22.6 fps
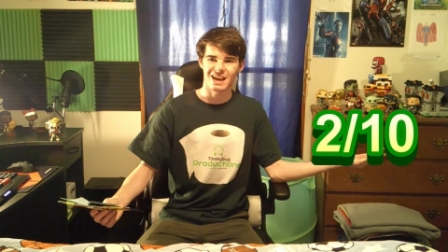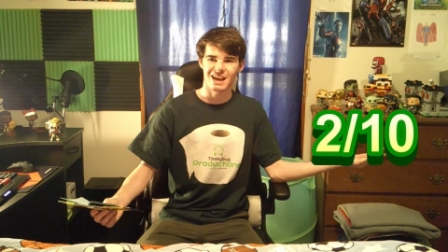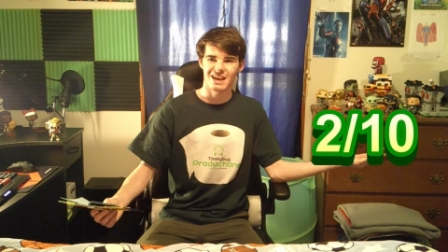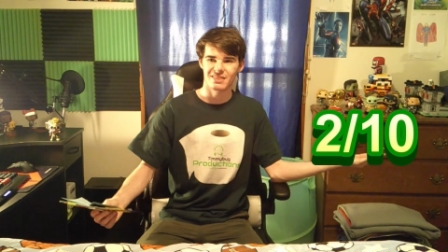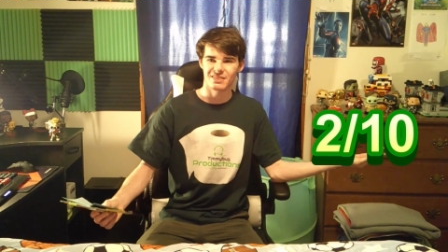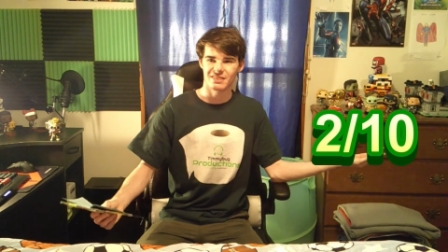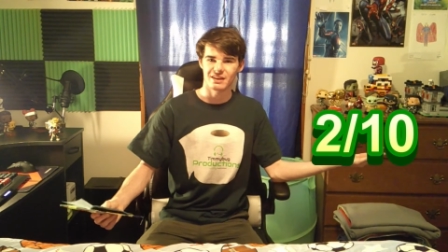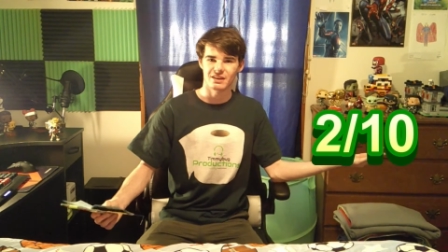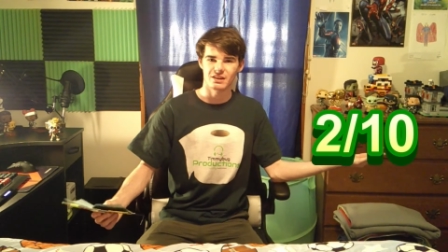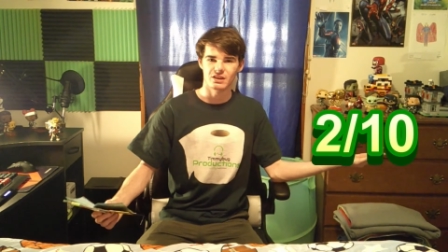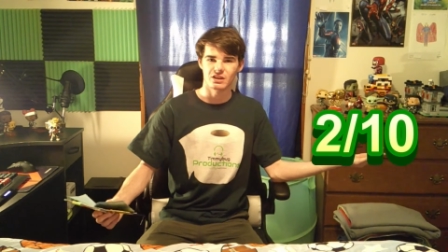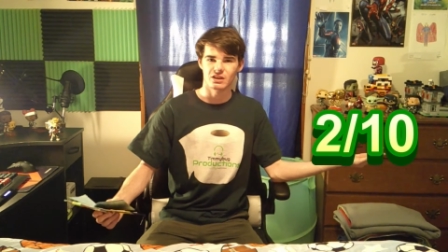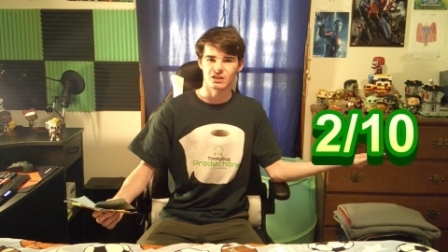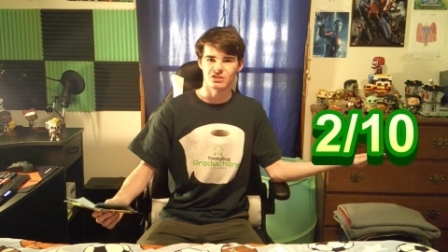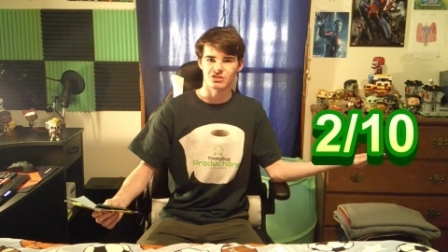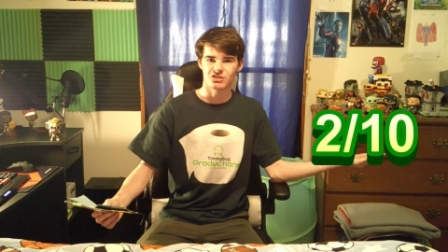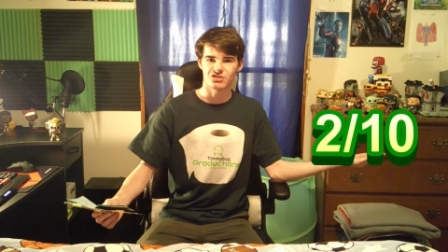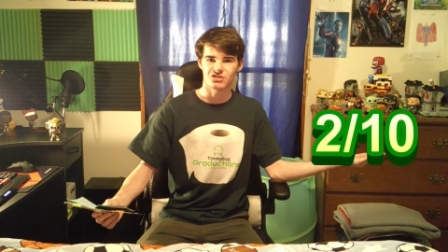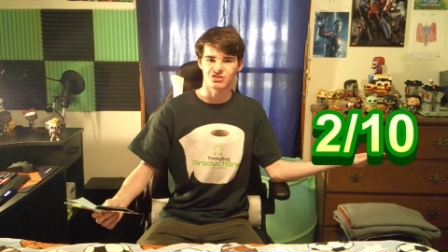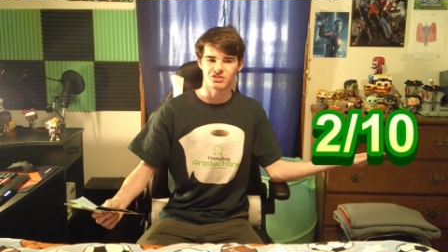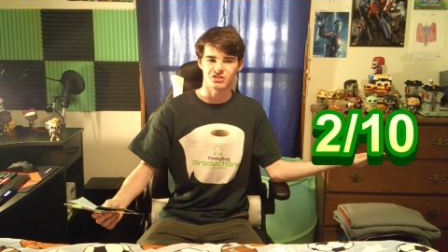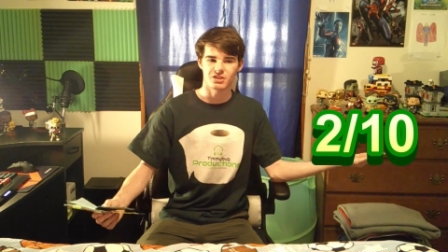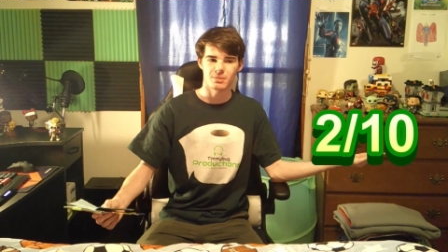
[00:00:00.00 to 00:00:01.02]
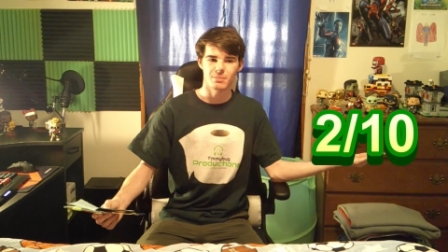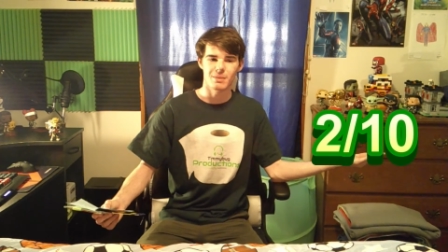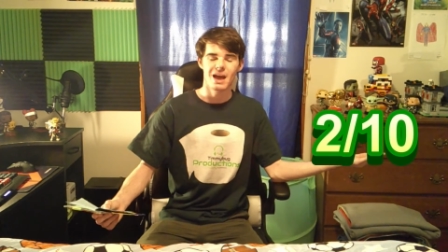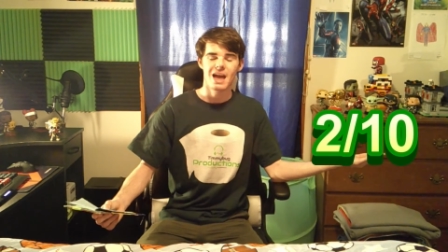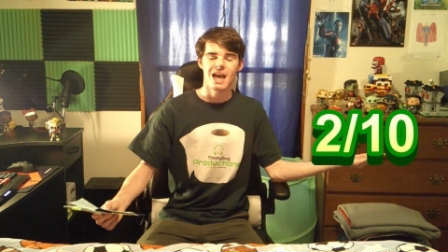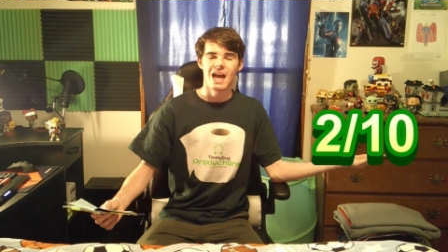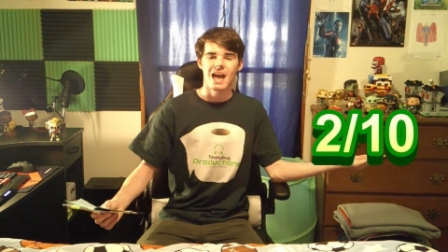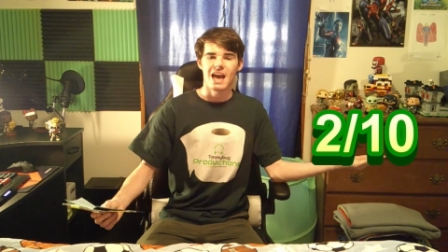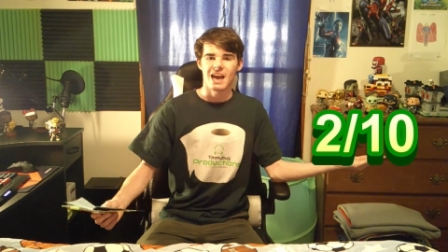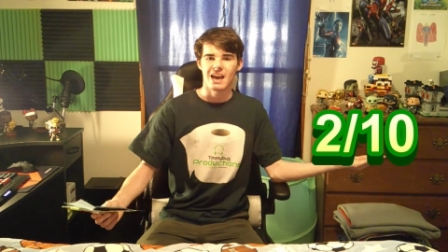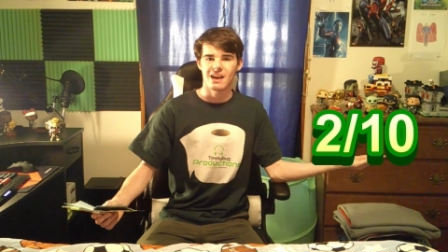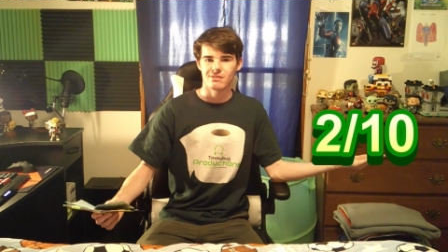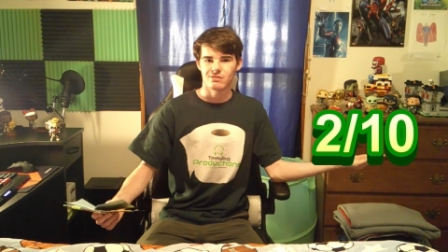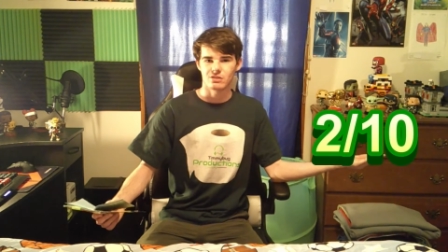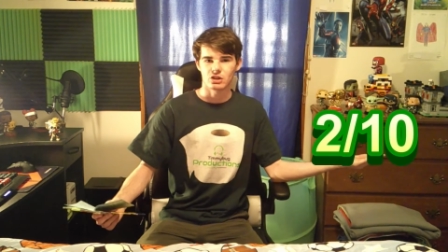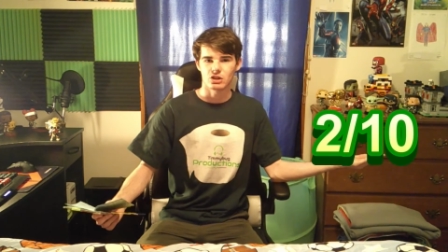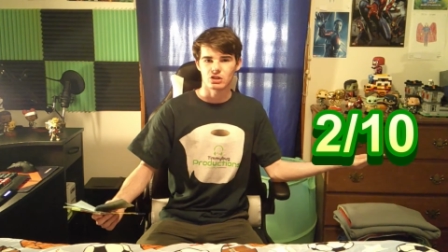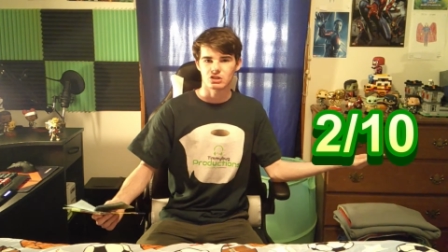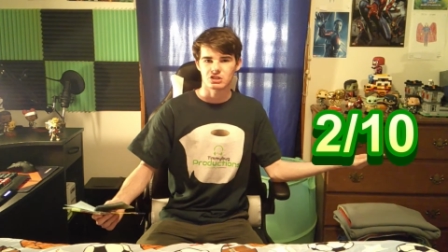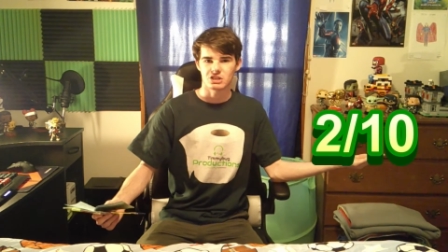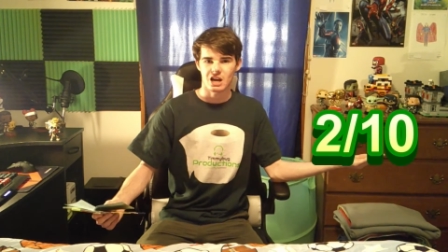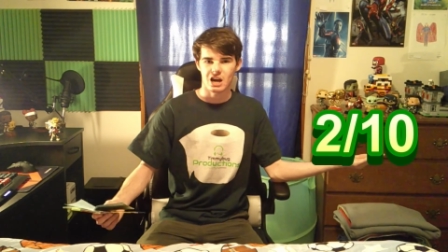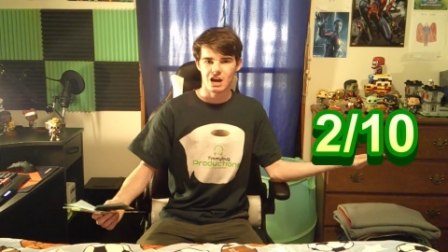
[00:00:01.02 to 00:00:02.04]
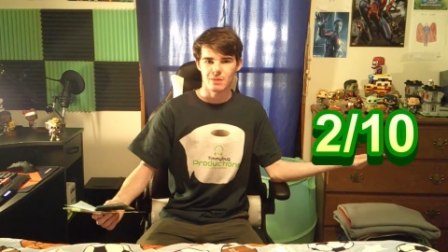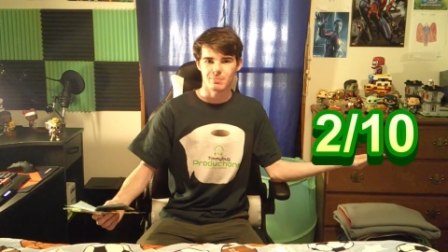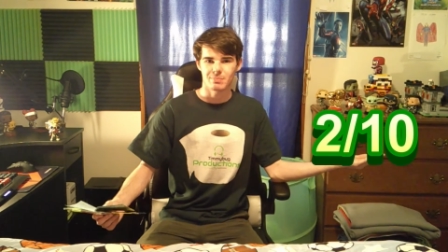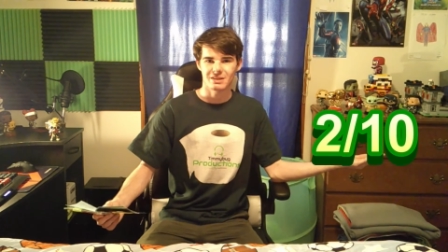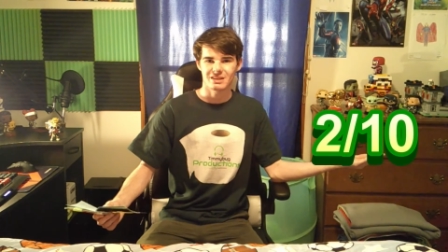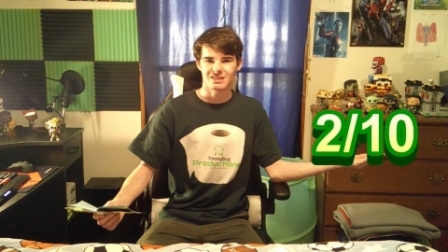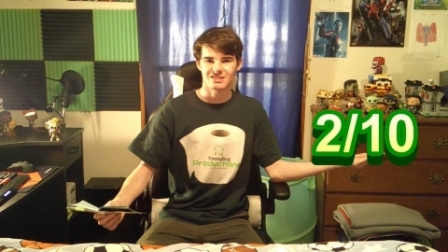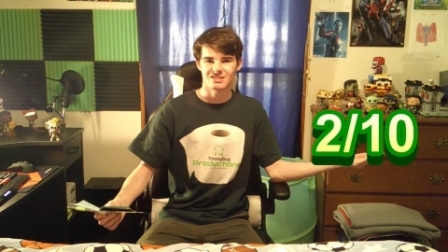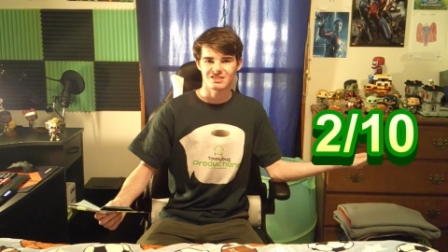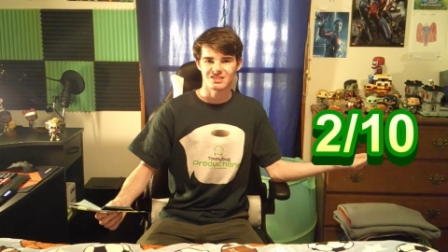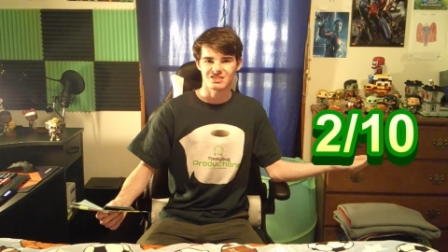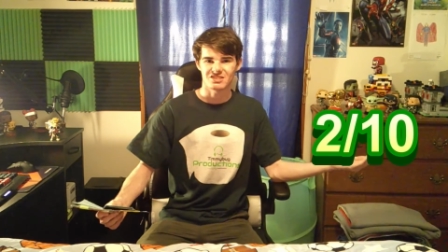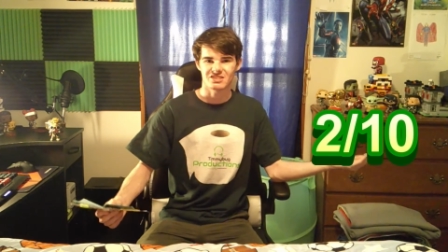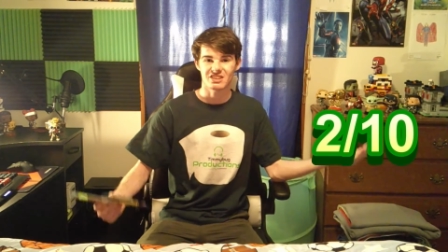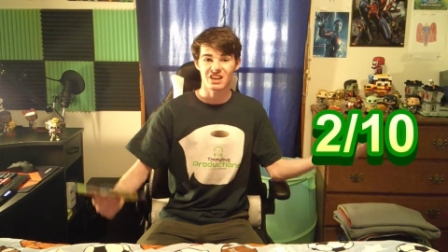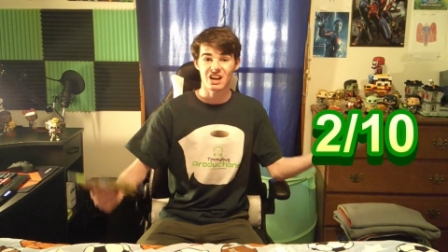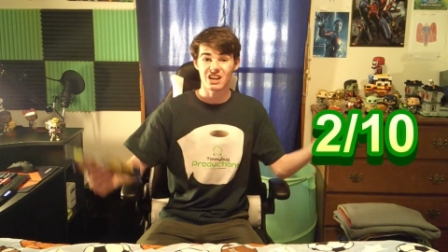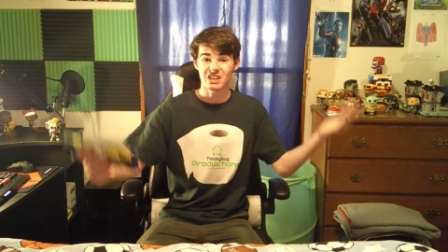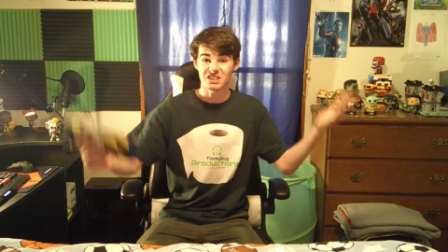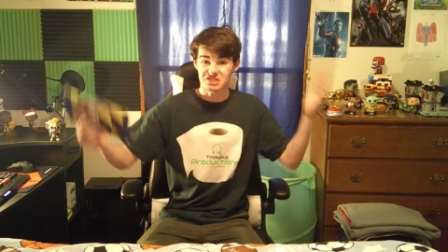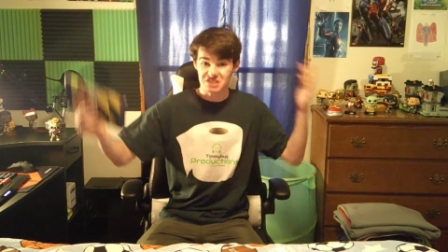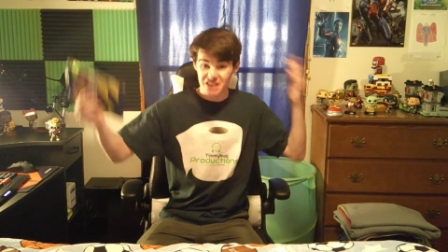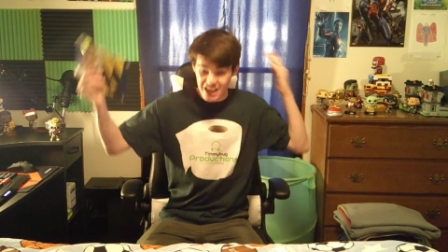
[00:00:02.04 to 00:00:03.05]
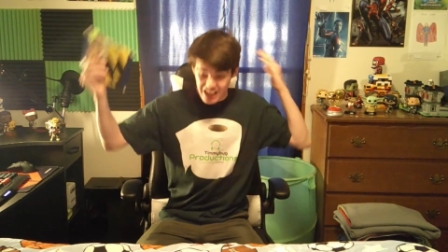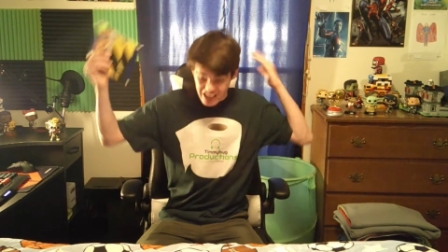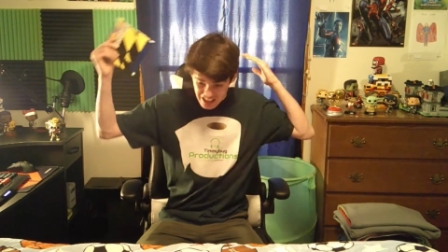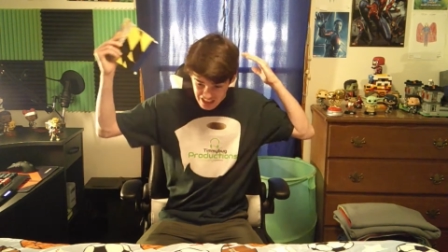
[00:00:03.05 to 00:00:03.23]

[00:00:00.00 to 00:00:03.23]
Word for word: and there's some heavier topics discussed.